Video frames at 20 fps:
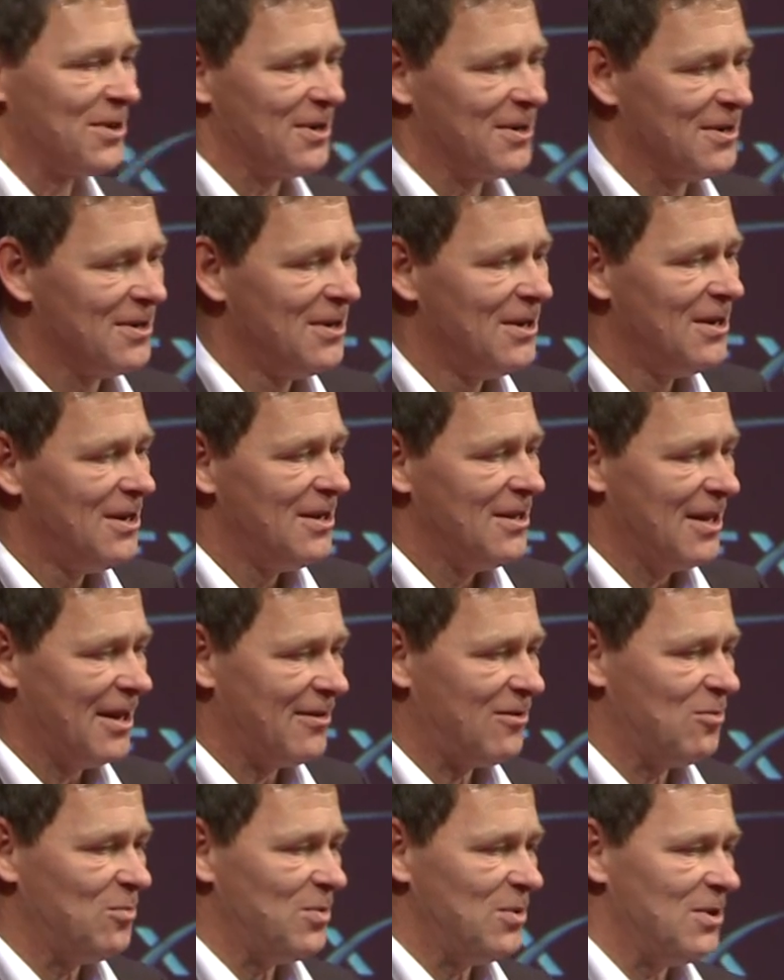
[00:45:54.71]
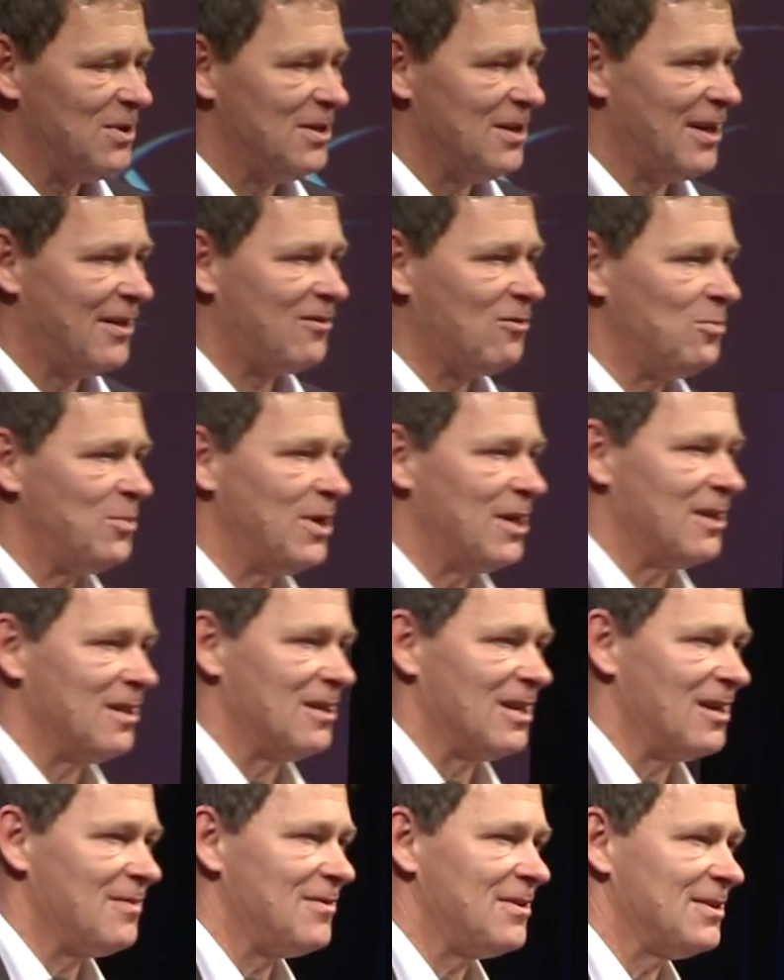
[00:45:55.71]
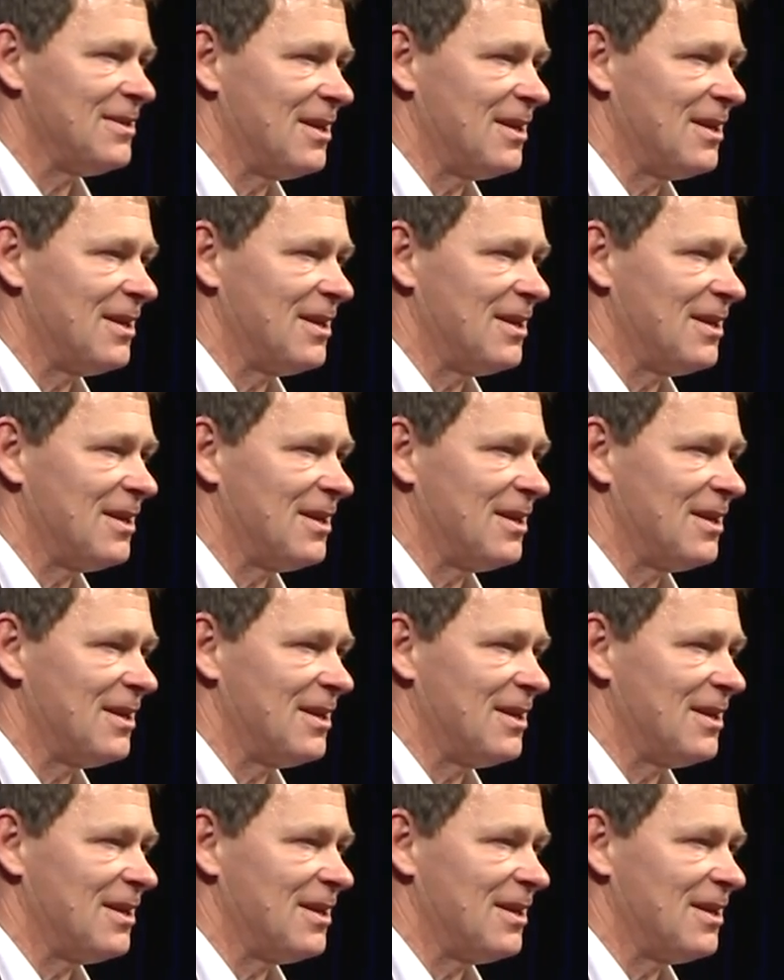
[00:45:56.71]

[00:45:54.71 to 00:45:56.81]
Yeah, it has to be it has to be at a level